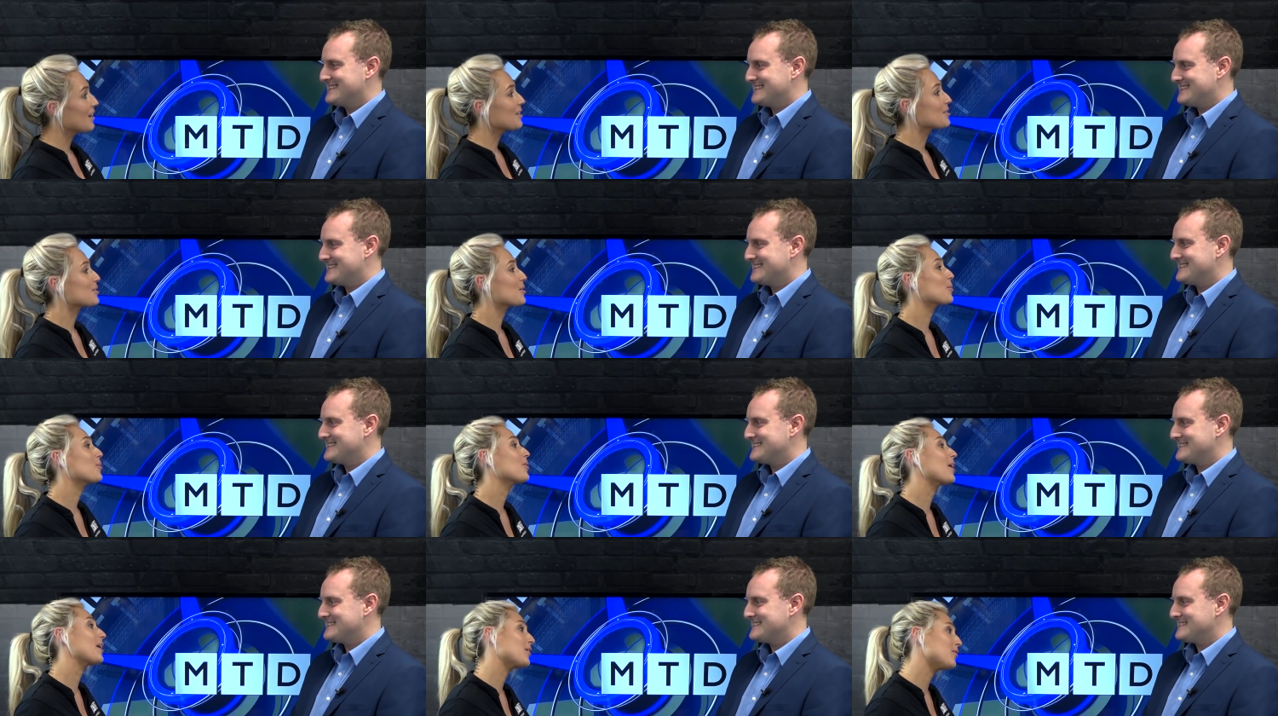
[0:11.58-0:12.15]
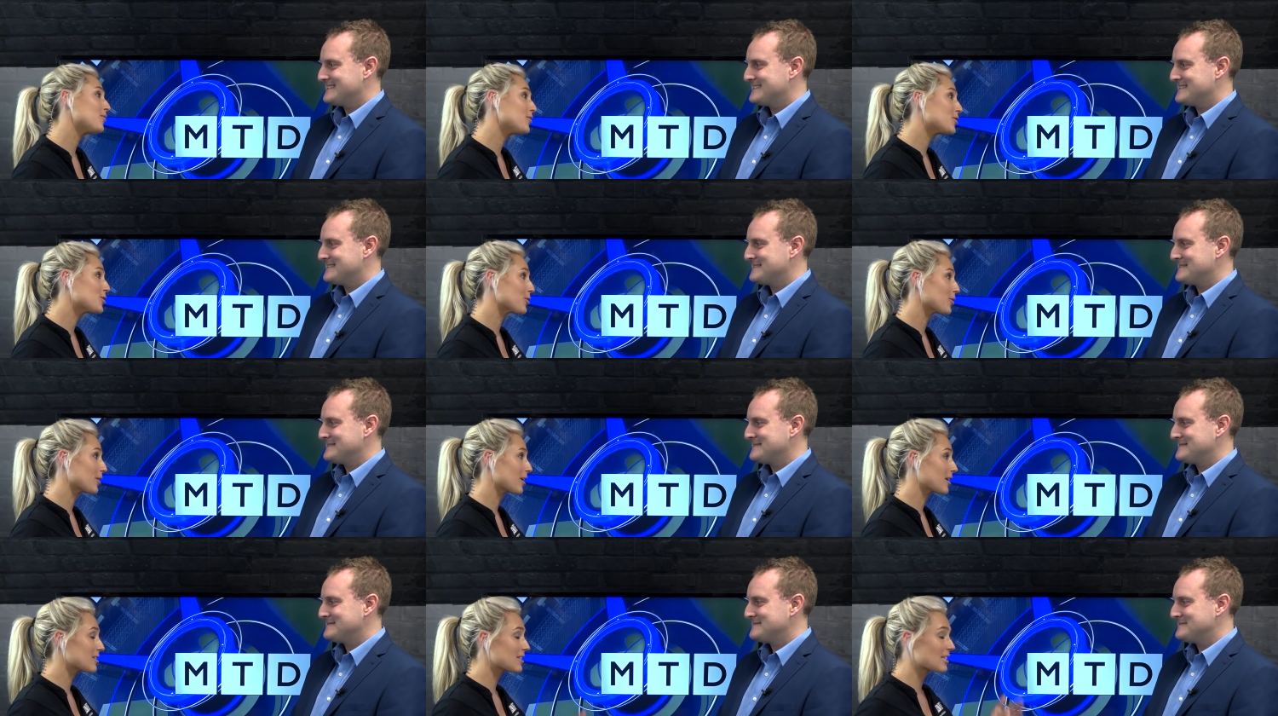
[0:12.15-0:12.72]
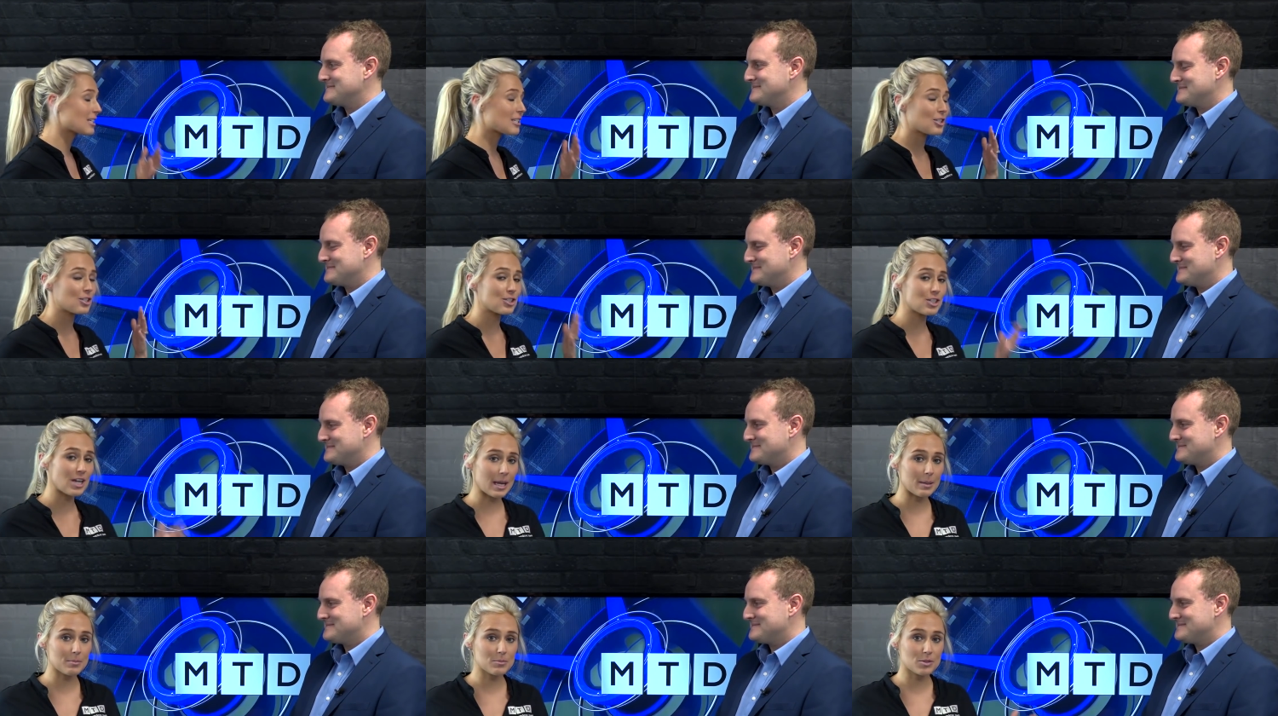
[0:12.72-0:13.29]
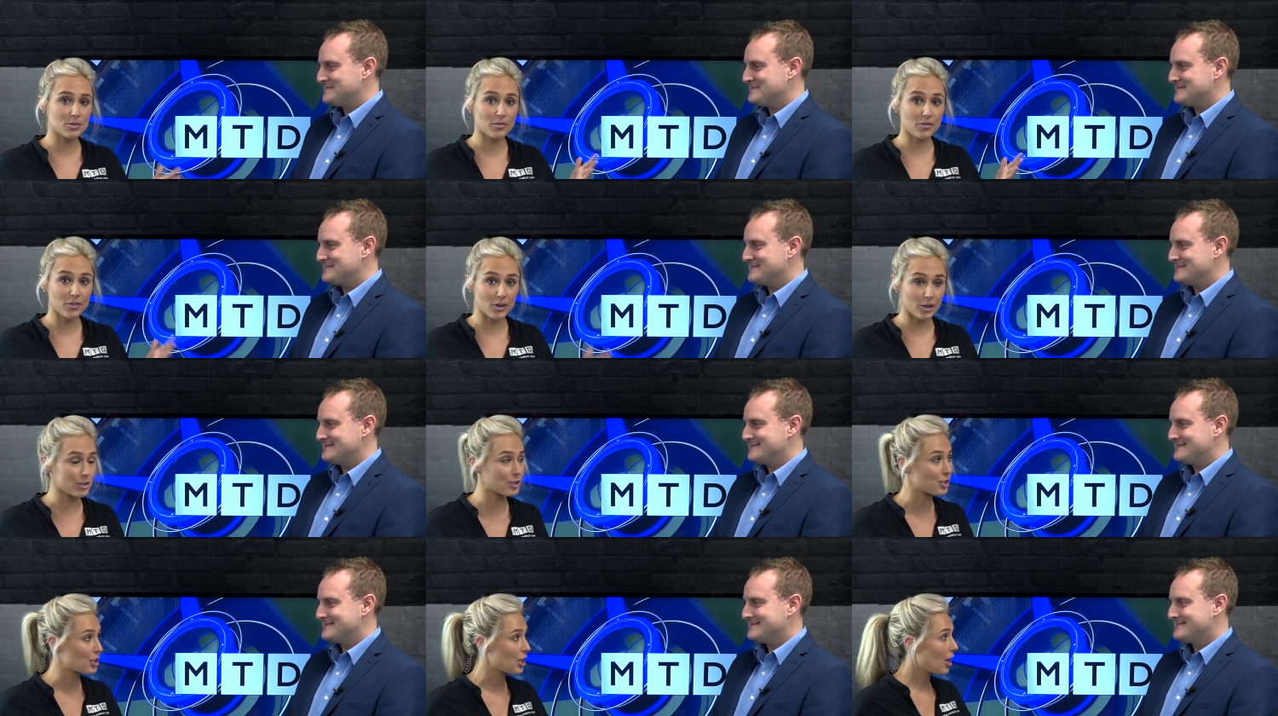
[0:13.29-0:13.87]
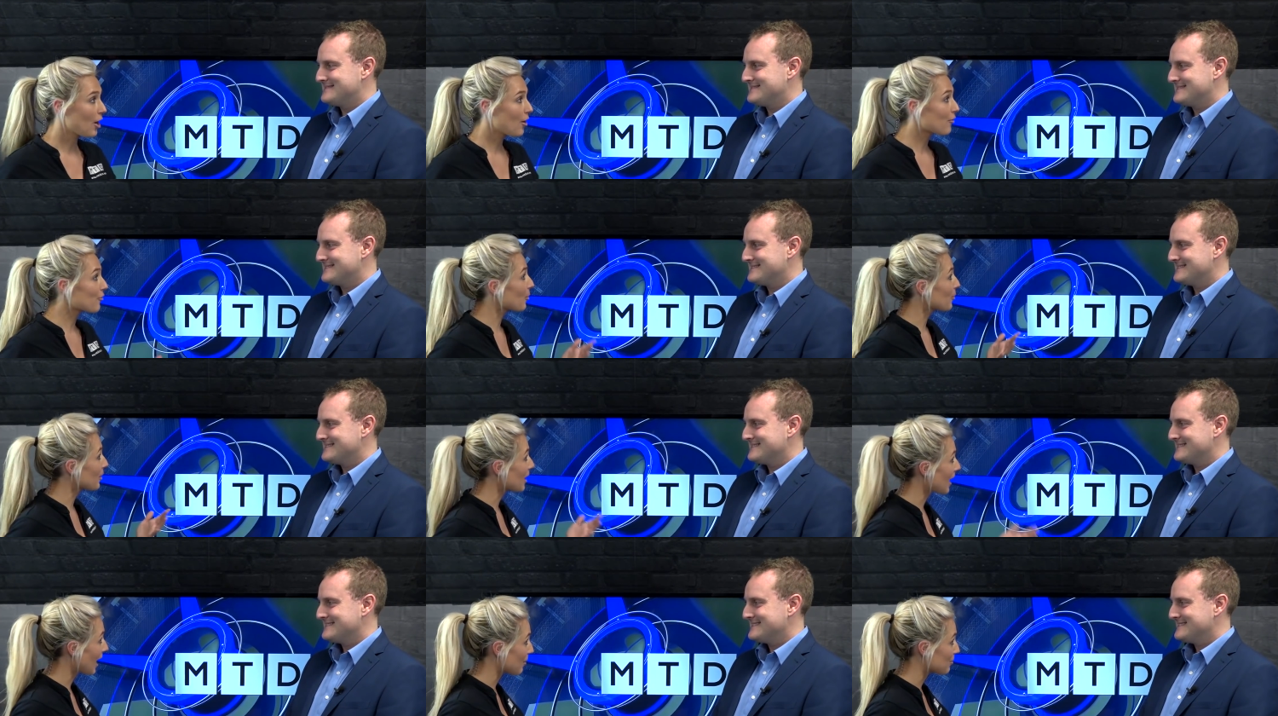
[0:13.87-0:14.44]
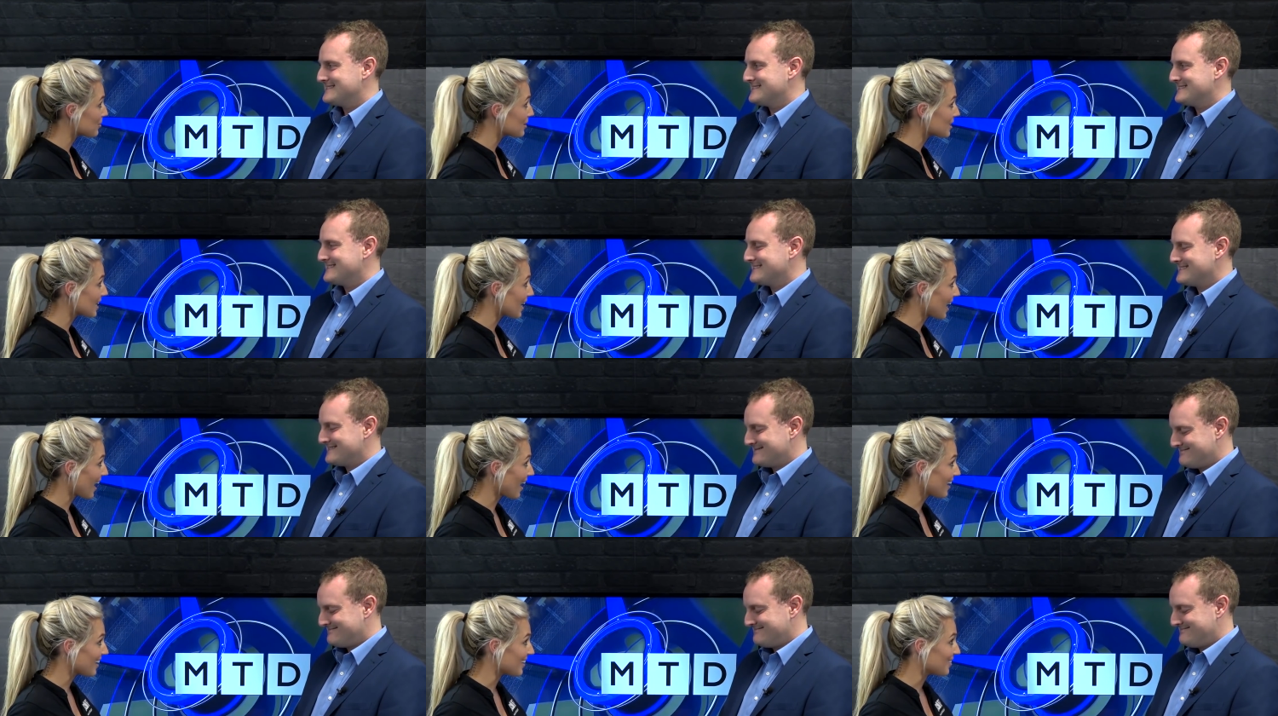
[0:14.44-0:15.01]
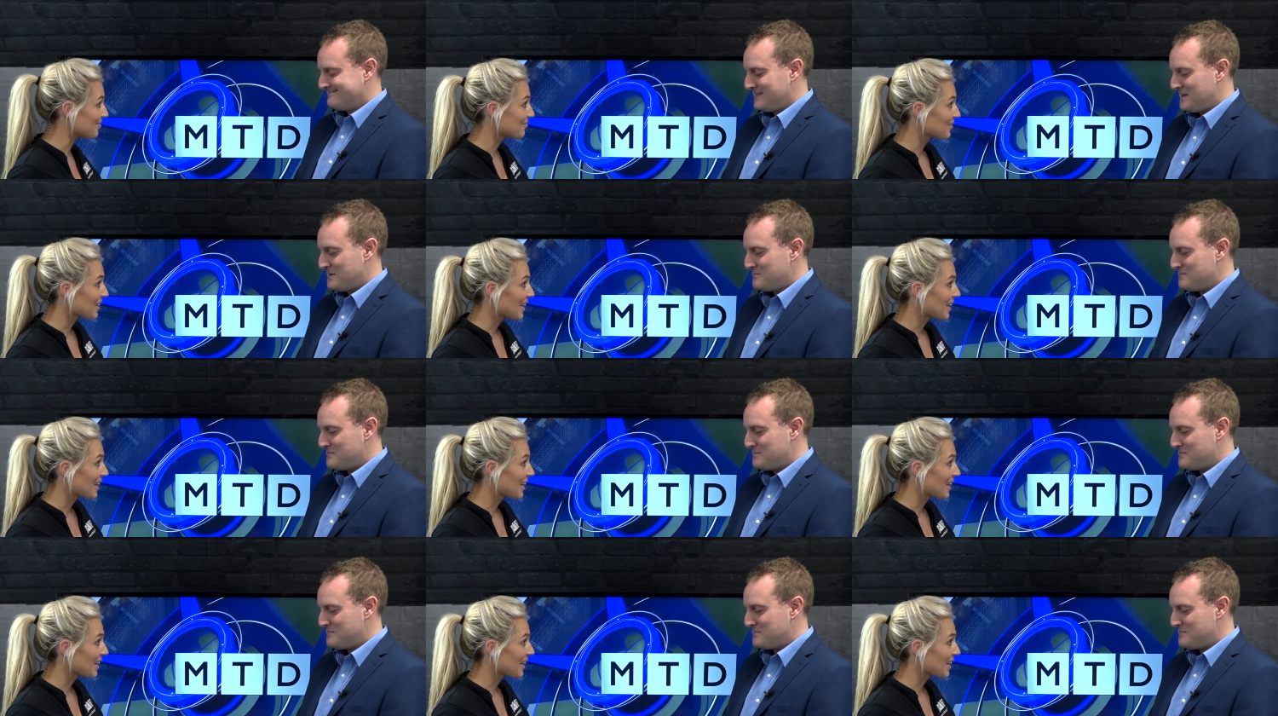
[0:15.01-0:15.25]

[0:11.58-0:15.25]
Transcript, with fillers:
Speaker 1: So thank you for joining us. This is James Fudge from the MTA.